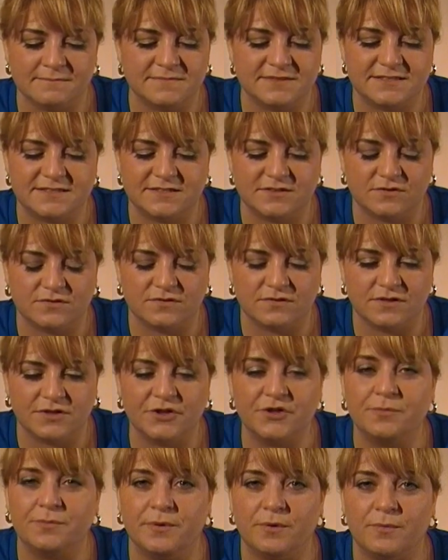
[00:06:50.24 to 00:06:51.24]
I'm still a
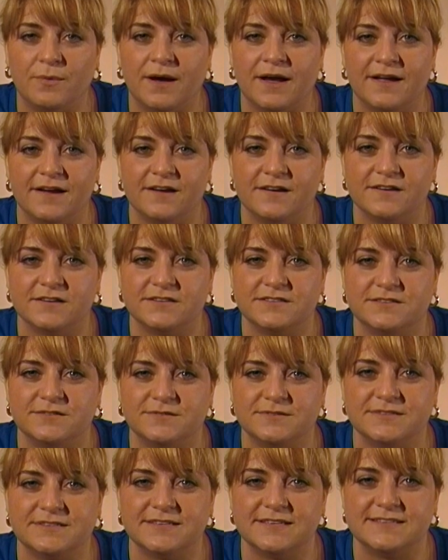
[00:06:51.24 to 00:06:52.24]
little bit wired,
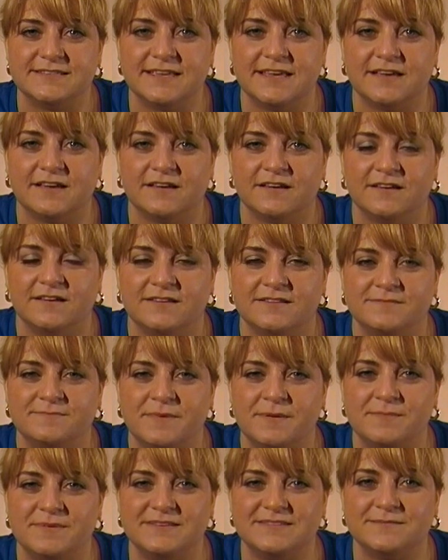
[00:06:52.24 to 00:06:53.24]
so it's going to take
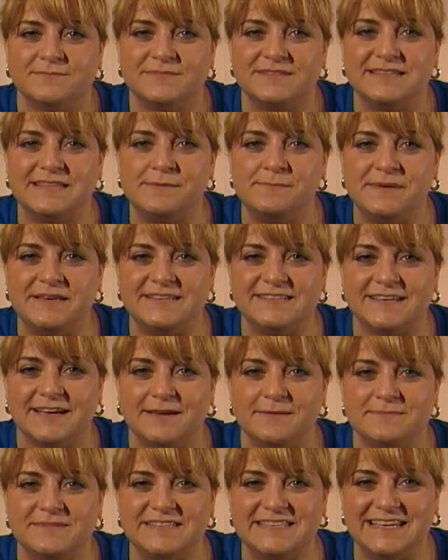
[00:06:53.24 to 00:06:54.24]
maybe some sleepy
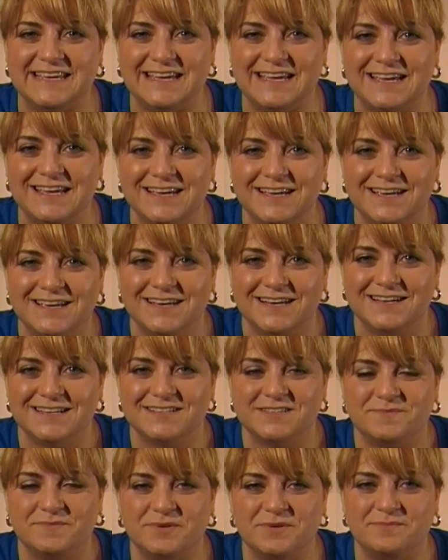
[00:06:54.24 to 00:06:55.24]
time tea
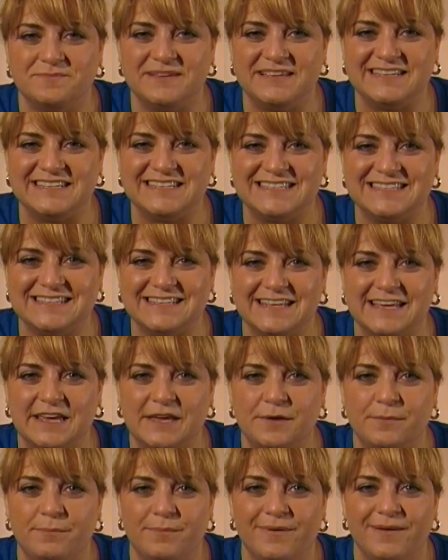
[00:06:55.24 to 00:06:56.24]
to put me to
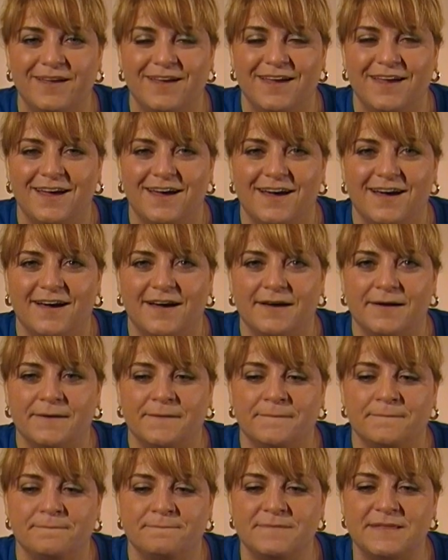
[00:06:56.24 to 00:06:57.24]
sleep.
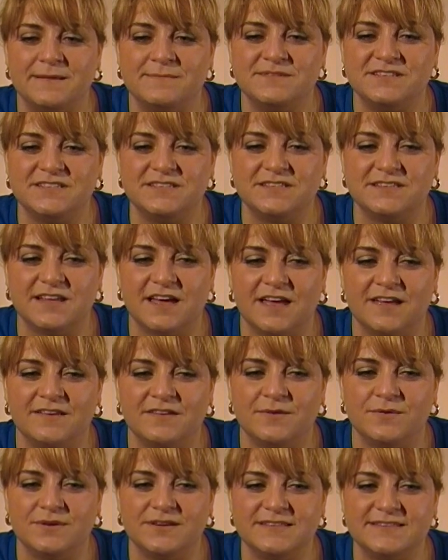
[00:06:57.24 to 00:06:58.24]

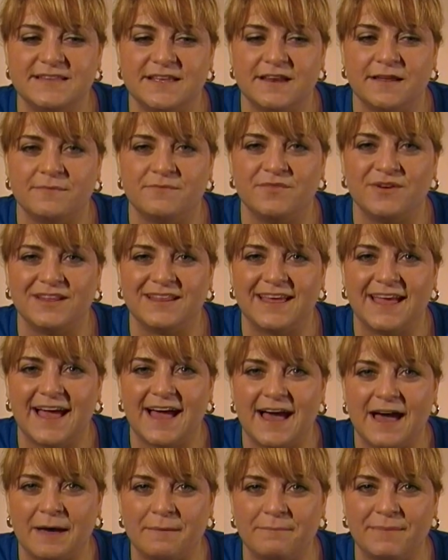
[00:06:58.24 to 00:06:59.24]
I noticed that I'm really
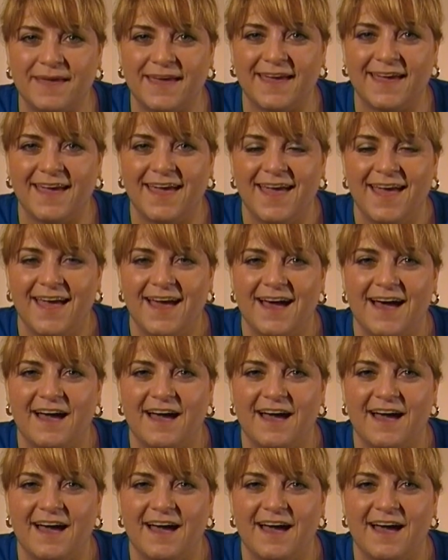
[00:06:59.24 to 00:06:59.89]
happy.